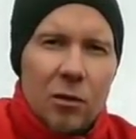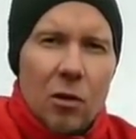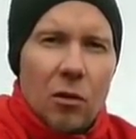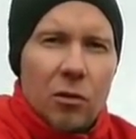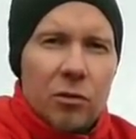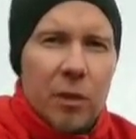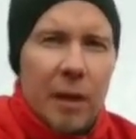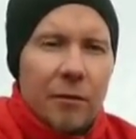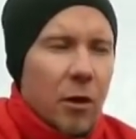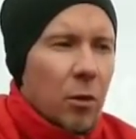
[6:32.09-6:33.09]
go
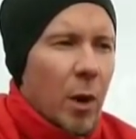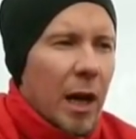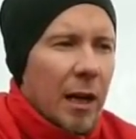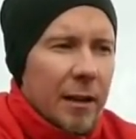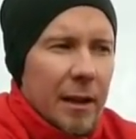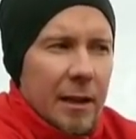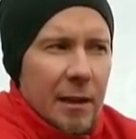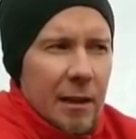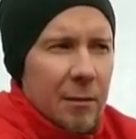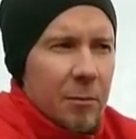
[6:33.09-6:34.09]
straight for a while and
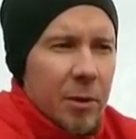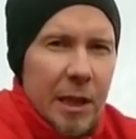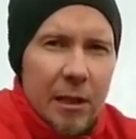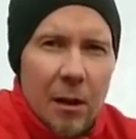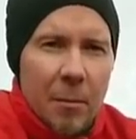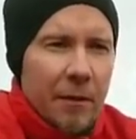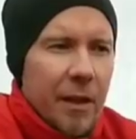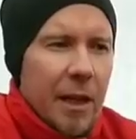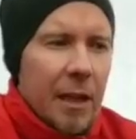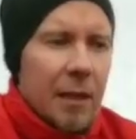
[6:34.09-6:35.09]
then pretty dumpy
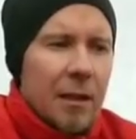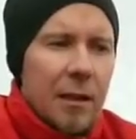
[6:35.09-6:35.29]
fade.